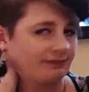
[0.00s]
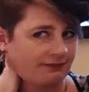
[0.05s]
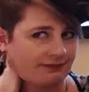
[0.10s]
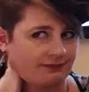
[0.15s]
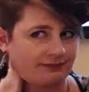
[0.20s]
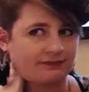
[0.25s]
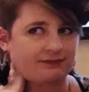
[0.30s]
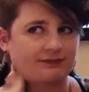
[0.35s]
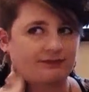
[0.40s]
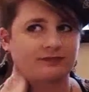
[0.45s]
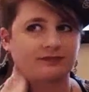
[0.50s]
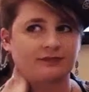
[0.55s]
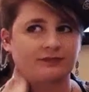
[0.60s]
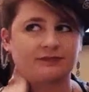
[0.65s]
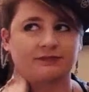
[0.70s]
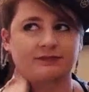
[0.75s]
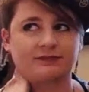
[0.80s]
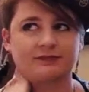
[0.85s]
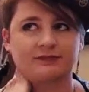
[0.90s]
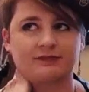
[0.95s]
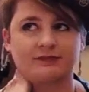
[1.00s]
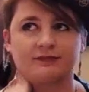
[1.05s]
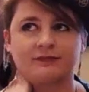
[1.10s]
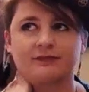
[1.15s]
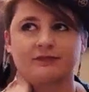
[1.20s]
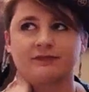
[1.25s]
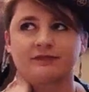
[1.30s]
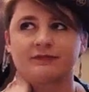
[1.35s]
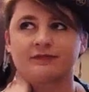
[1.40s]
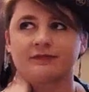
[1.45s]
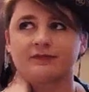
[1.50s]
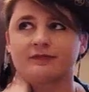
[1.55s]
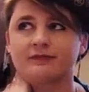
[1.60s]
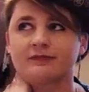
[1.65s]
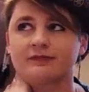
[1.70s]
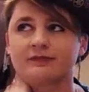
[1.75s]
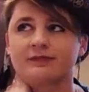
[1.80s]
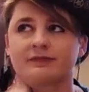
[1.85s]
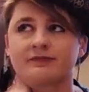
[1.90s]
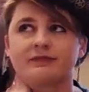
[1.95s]

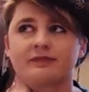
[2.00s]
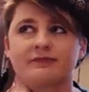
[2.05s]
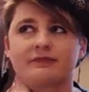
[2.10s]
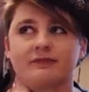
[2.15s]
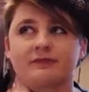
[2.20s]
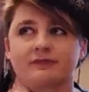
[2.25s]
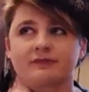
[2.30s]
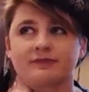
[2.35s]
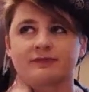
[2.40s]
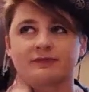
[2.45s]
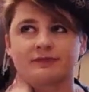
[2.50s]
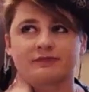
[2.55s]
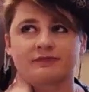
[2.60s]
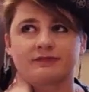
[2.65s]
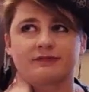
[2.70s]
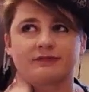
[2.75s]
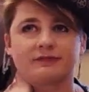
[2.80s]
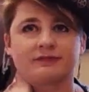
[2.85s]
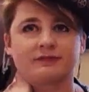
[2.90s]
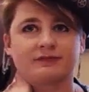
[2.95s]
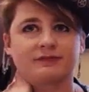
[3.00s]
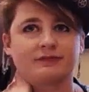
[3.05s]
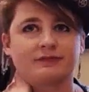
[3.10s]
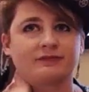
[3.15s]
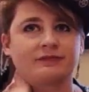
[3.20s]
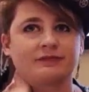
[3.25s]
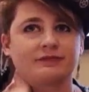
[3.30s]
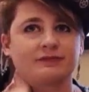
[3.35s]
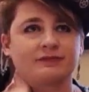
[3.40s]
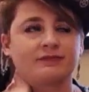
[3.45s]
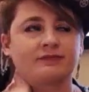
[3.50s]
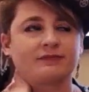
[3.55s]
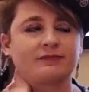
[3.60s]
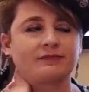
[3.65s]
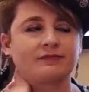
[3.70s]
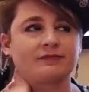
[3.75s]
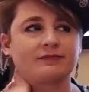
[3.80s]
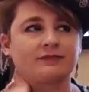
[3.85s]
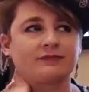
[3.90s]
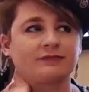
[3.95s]
(silent)